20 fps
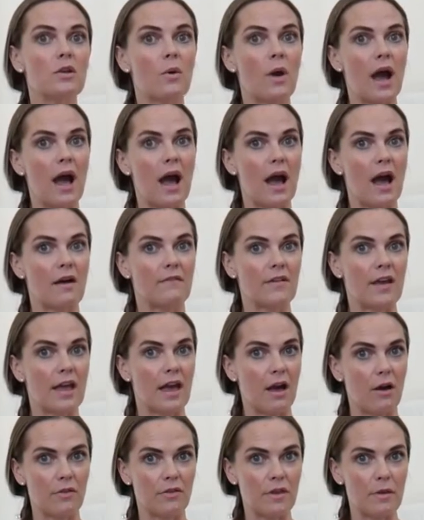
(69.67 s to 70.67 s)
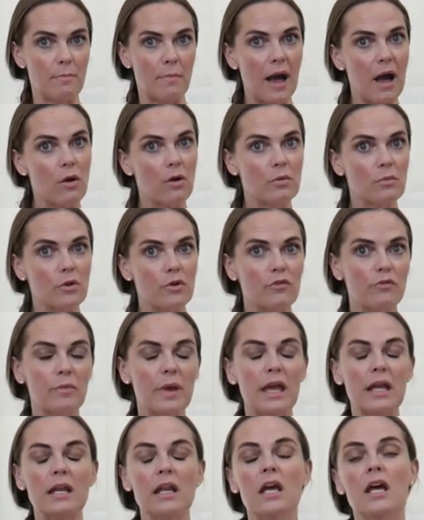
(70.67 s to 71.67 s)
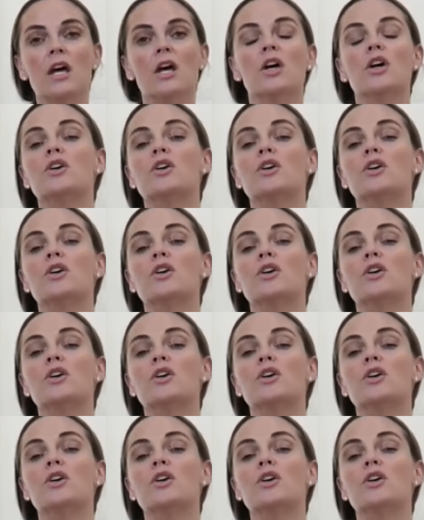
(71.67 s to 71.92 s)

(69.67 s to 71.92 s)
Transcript: you have a healthy bowel movement.